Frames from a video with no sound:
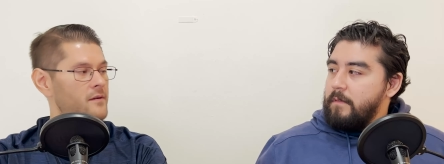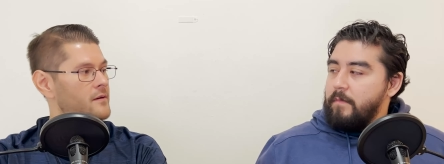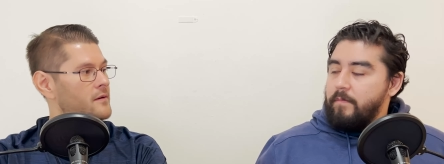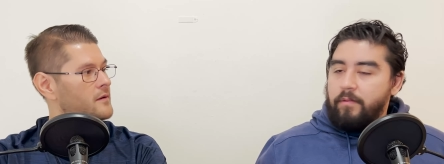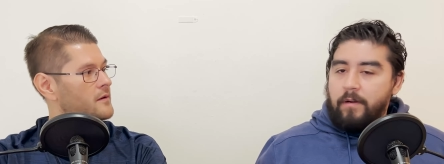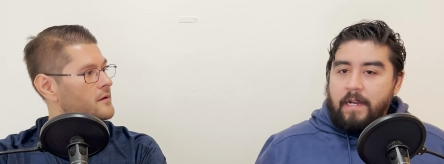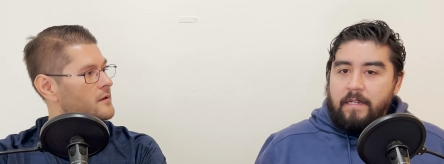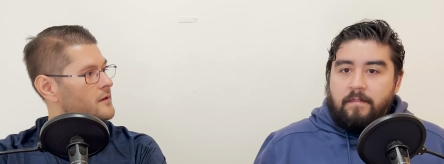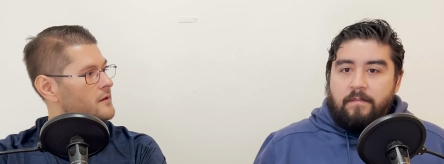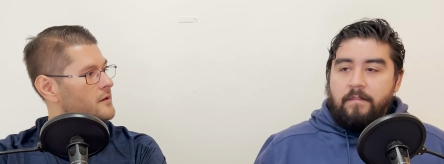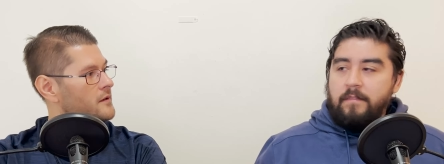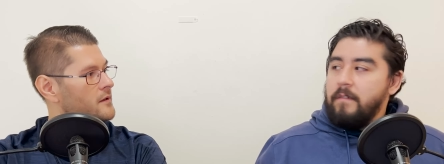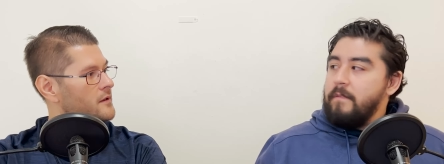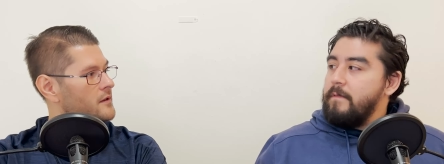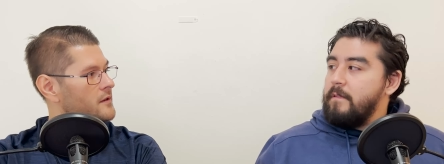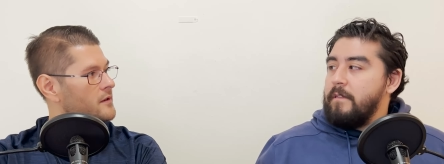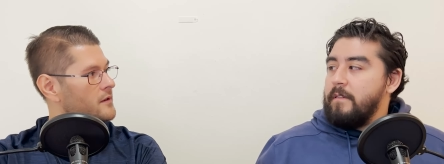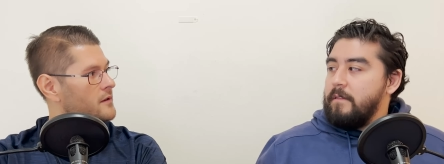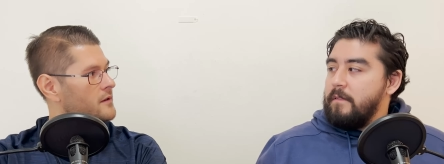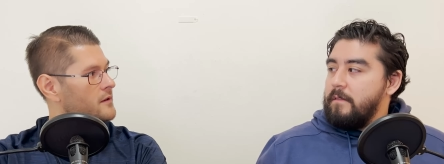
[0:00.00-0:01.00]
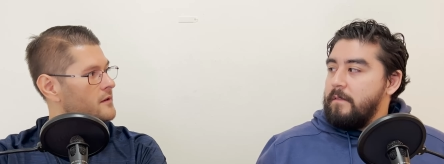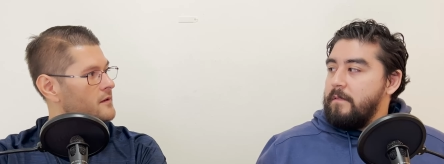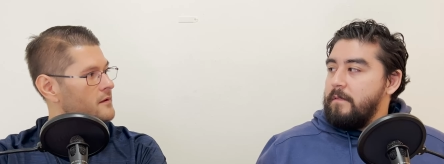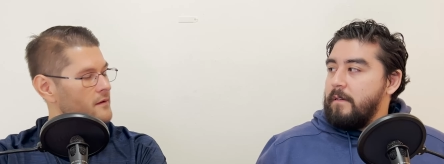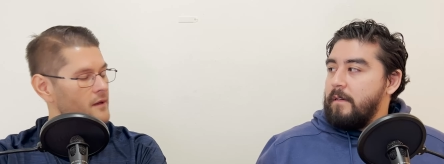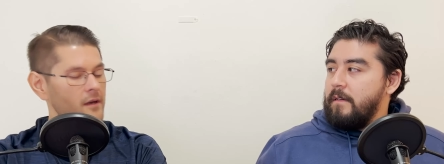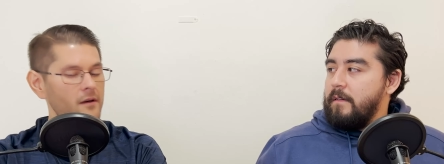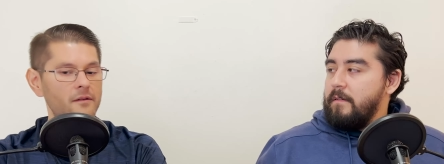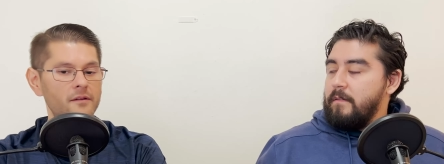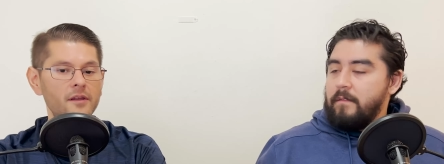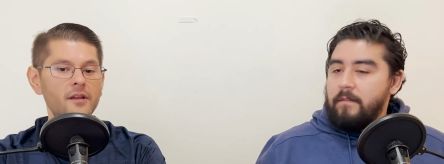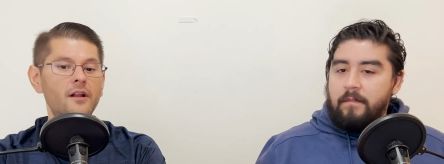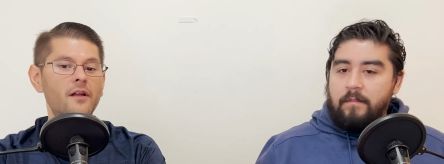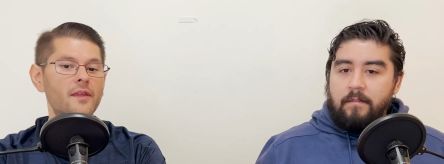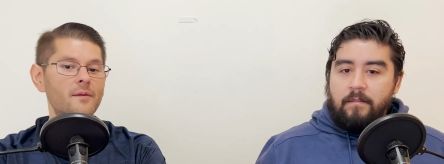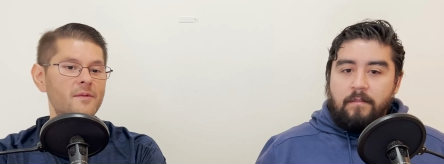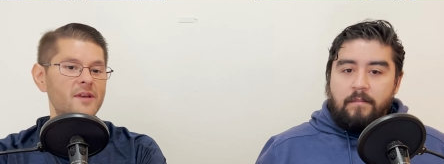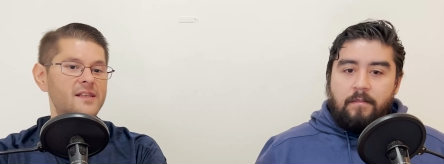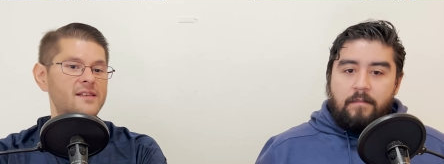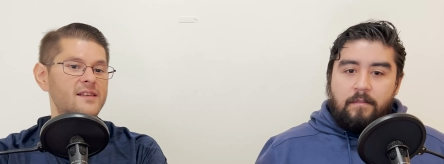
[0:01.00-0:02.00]
Speaker 1: the price of silver is. Right? Oh, you know,
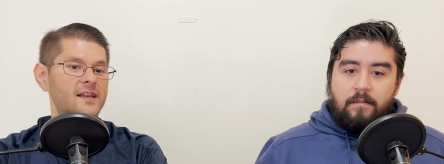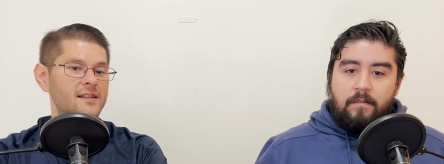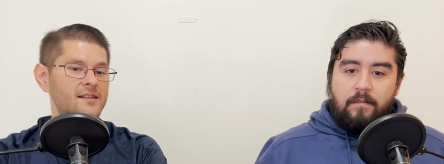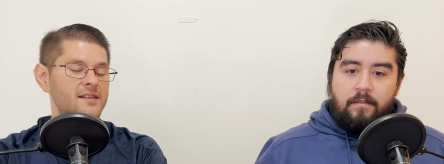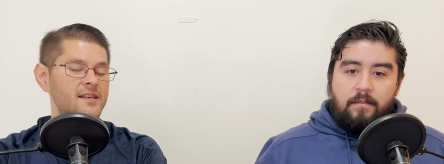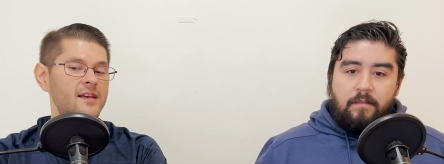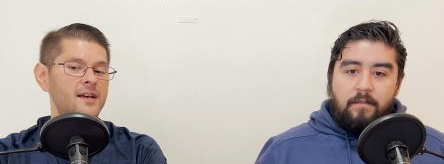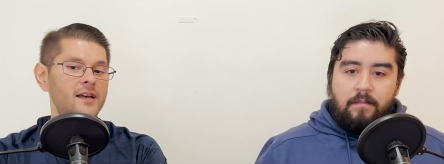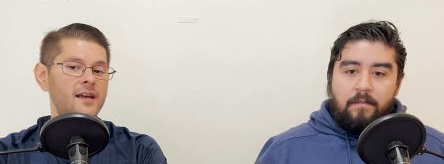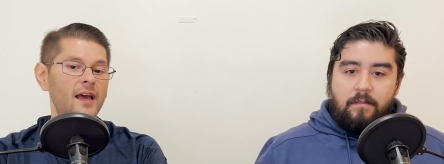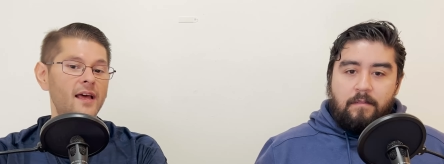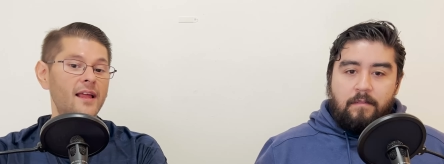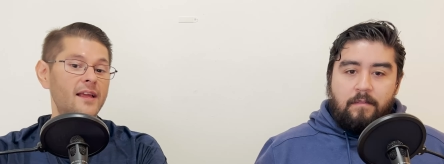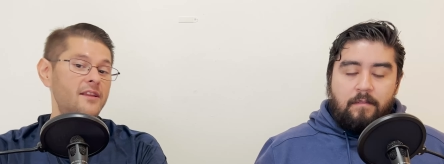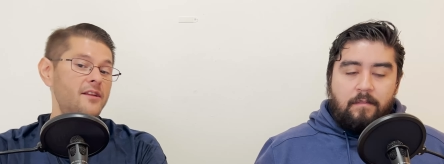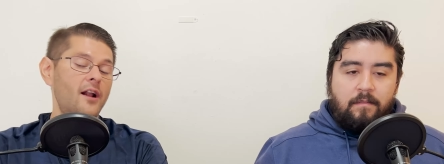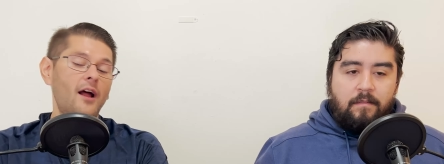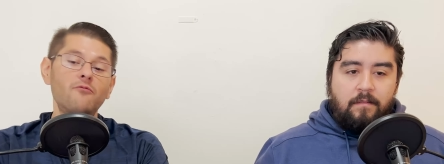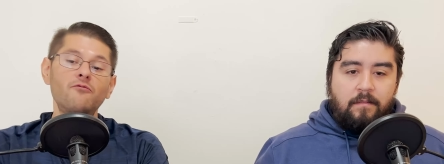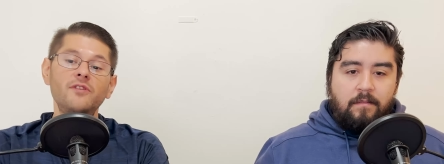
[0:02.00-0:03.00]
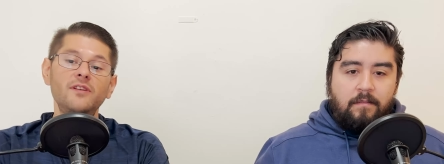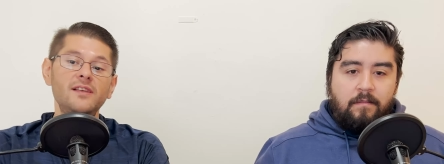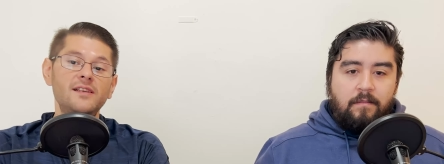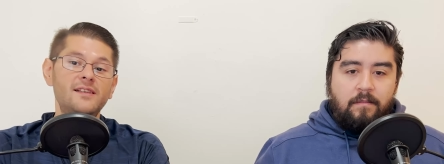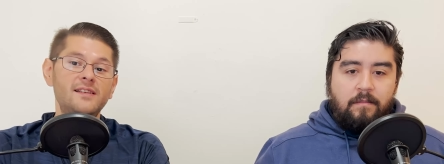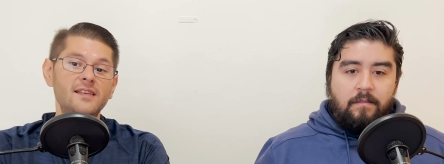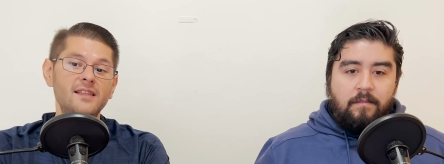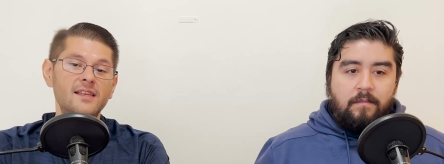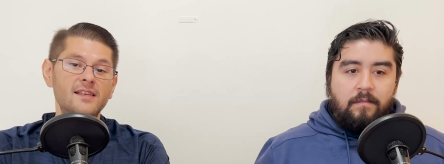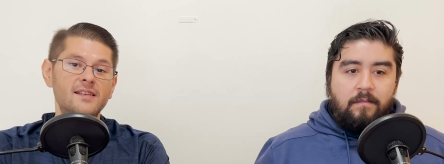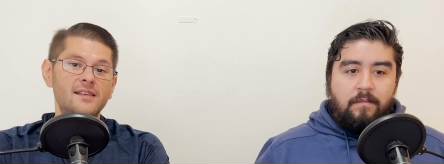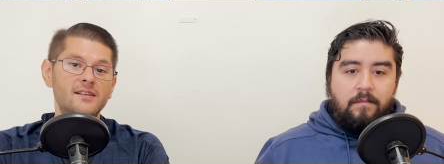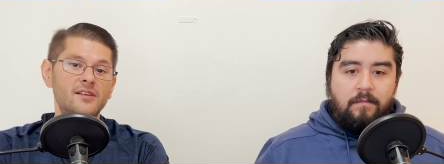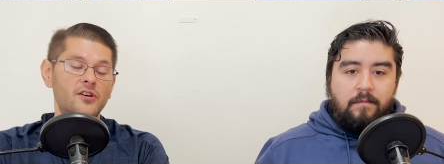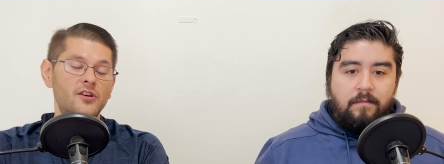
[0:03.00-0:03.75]
that makes sense. And like, you know, I really see this as